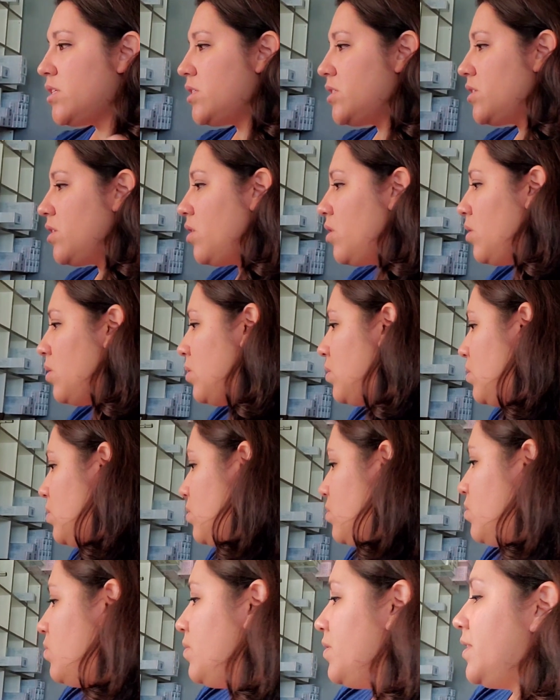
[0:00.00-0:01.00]
So
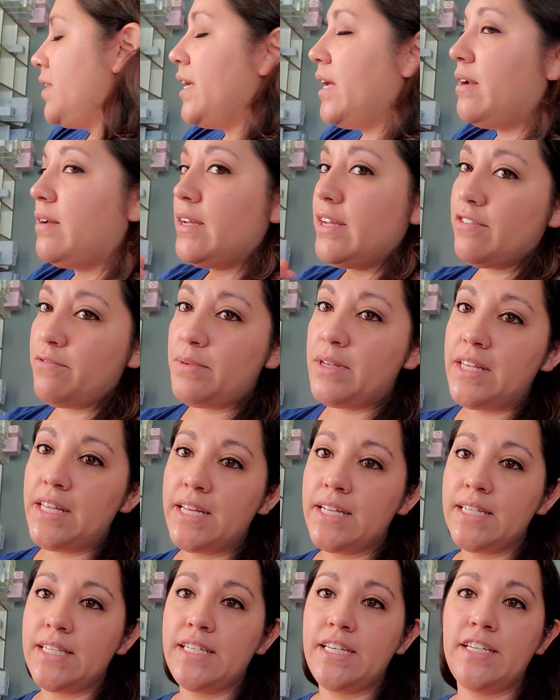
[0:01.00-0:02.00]
that'll give me the
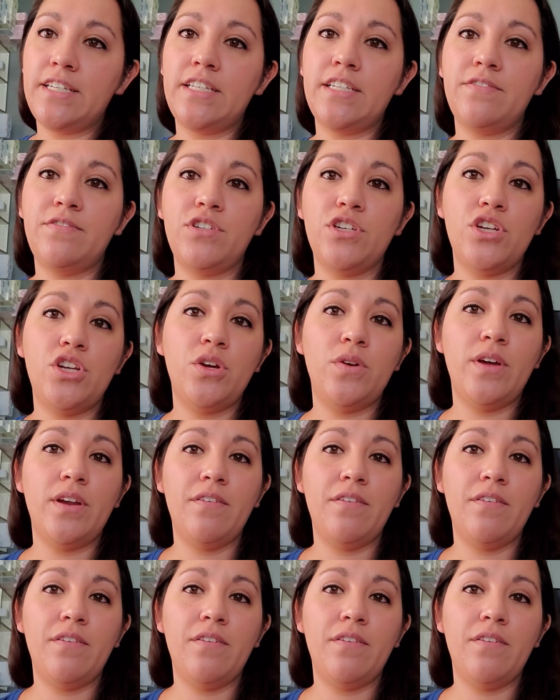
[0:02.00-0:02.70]
incentive to do it.